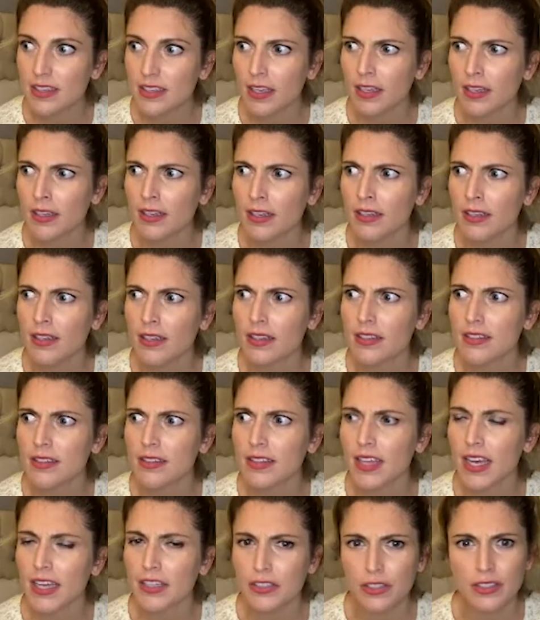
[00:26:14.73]
and
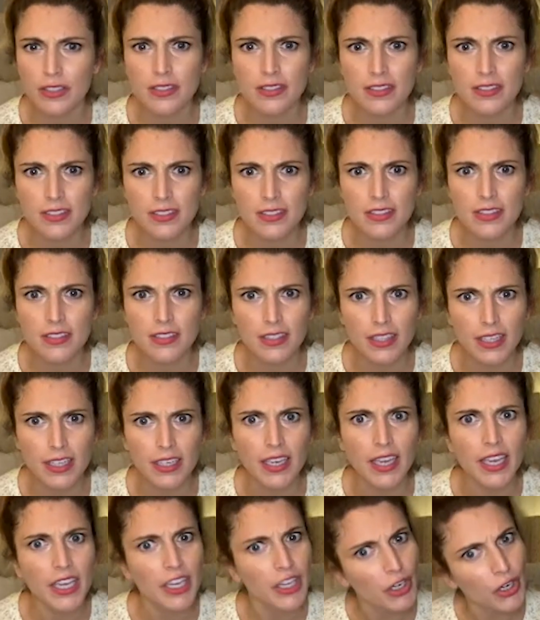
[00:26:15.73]
that turns into
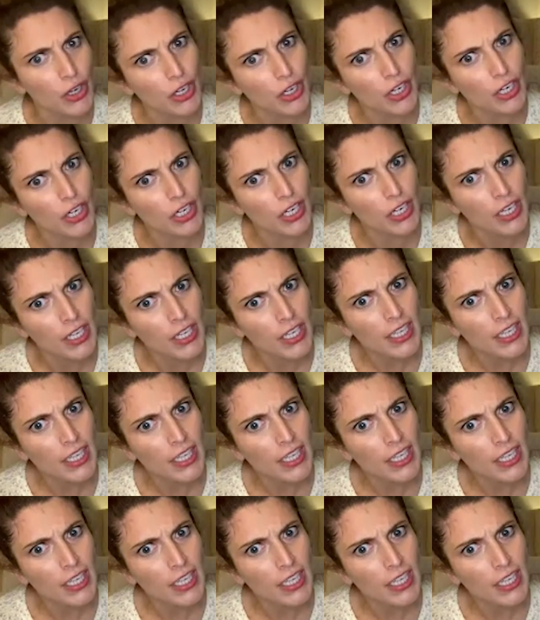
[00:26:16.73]
like anger,